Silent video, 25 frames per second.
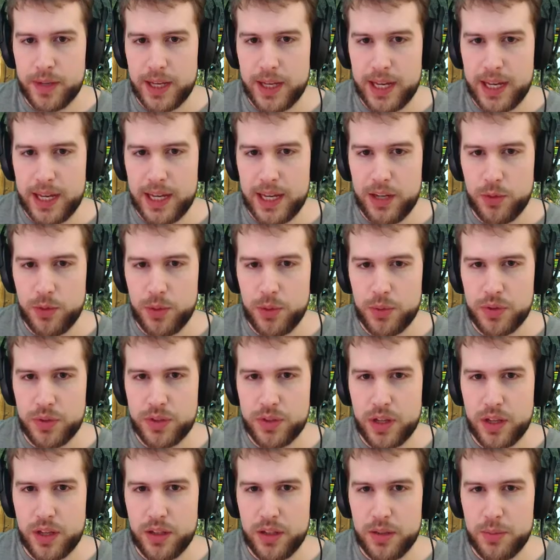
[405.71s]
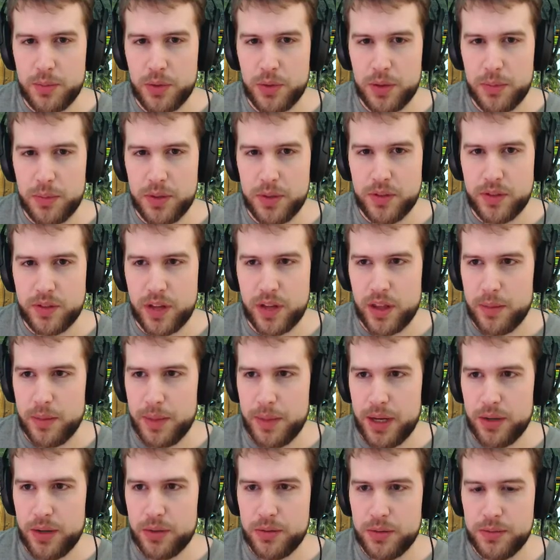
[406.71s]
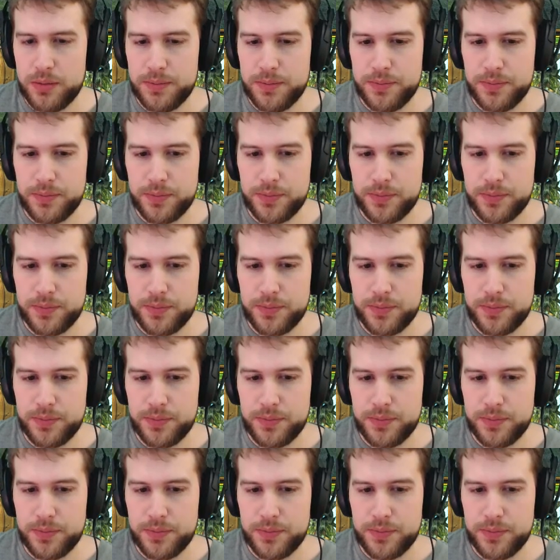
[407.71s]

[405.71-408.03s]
And we will start the deployment, start the battle.